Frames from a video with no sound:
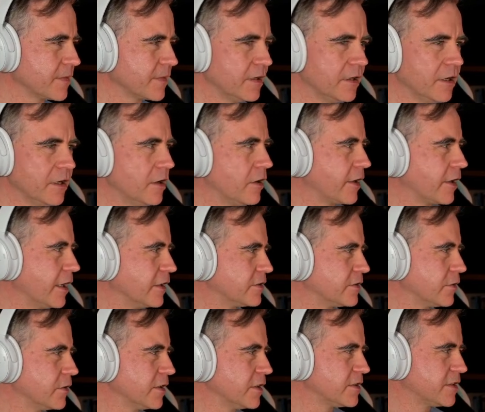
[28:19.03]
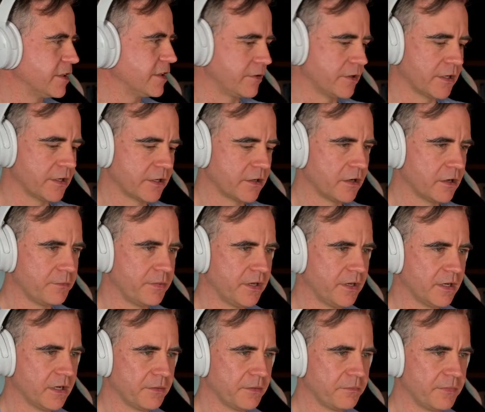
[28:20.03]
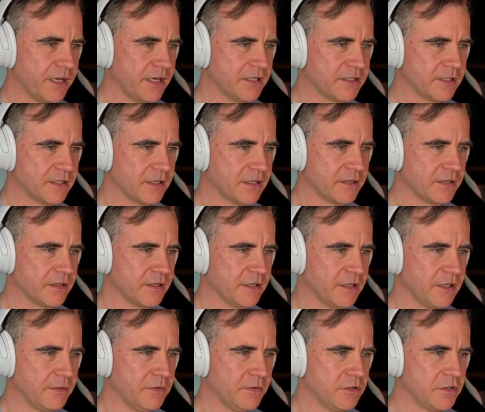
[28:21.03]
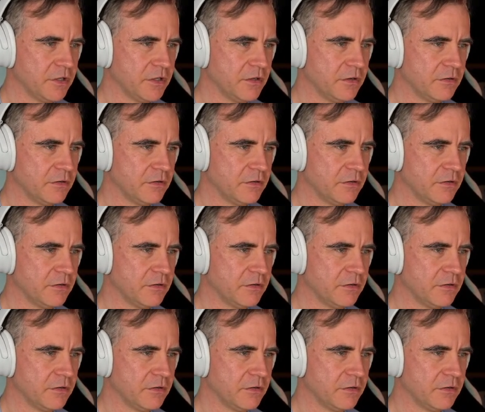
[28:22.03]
Okay, so let's see. Can I paste the image here?